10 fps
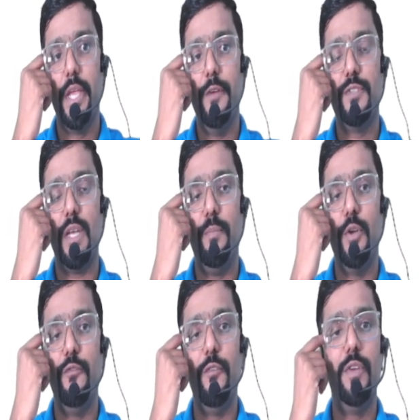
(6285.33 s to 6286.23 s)
Gifts
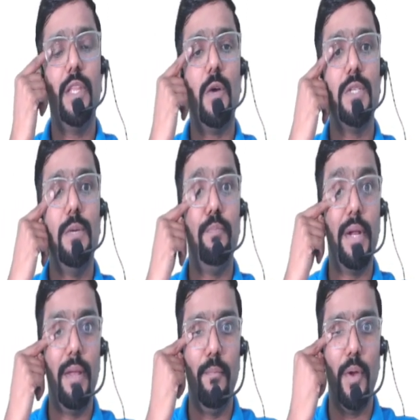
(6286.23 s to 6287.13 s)
up to 50,000
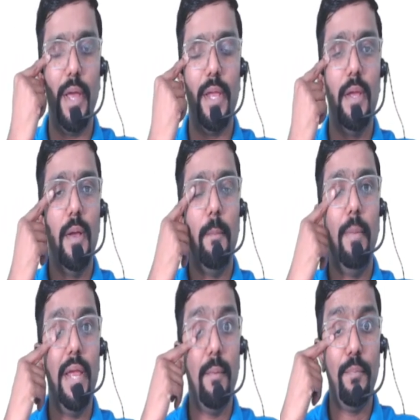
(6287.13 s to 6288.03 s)
per employee
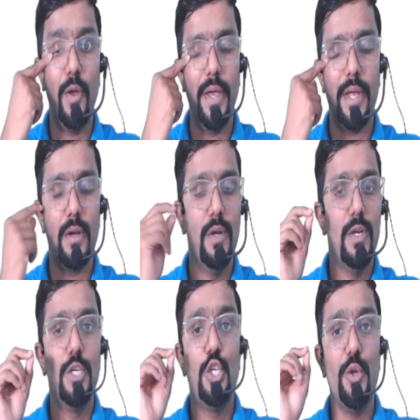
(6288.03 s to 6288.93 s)
by employer
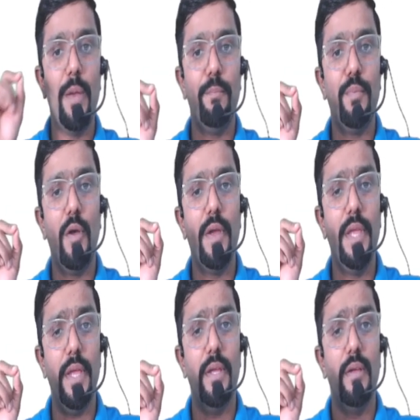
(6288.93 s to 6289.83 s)
to
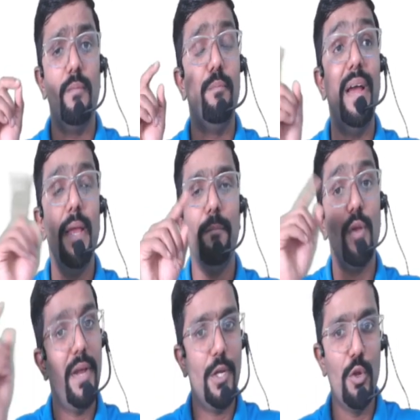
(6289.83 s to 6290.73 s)
employee, by
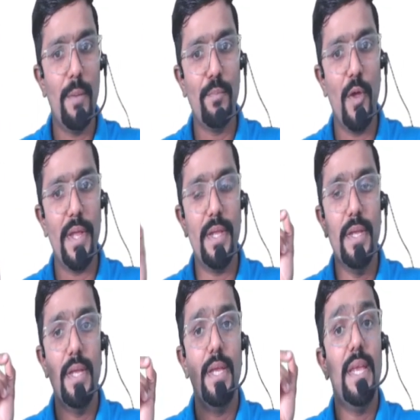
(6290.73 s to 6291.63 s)
employer to employee
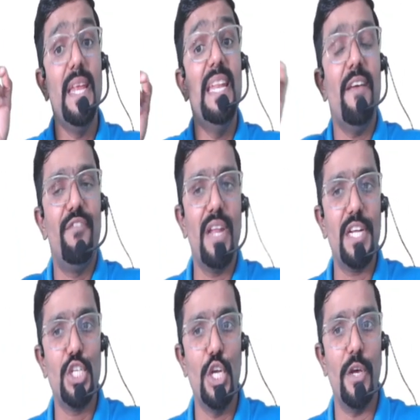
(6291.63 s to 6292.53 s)
in a
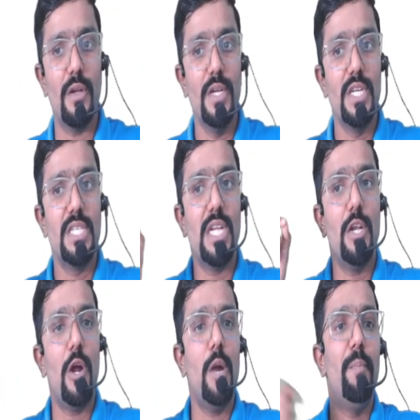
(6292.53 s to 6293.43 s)
financial year
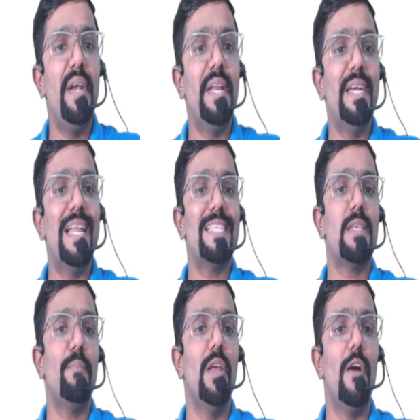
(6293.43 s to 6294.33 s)
shall not be treated
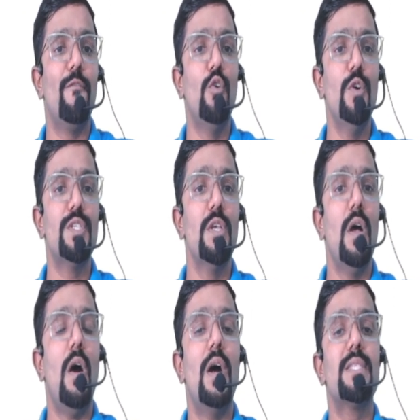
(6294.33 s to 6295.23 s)
as supply of
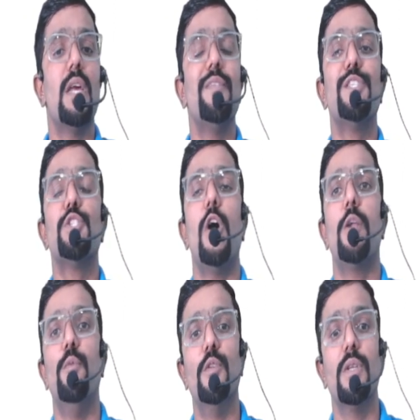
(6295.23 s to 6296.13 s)
goods or services
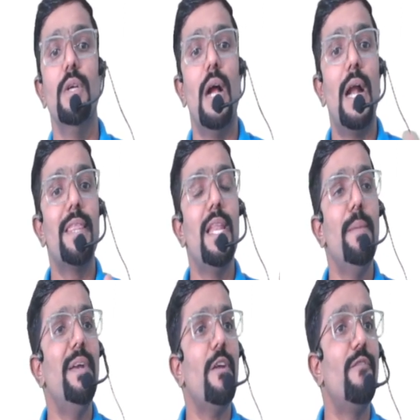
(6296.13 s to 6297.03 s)
or both. And the
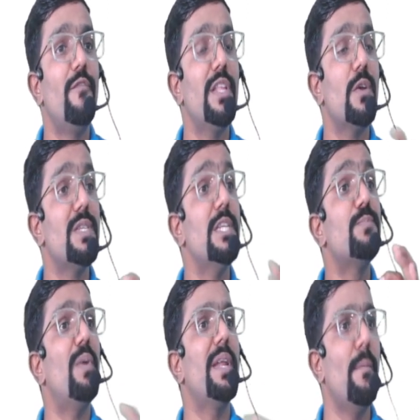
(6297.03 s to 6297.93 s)
limit of 50,000
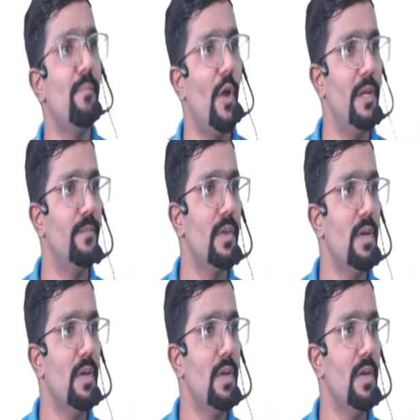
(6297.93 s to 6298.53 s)
is per employee.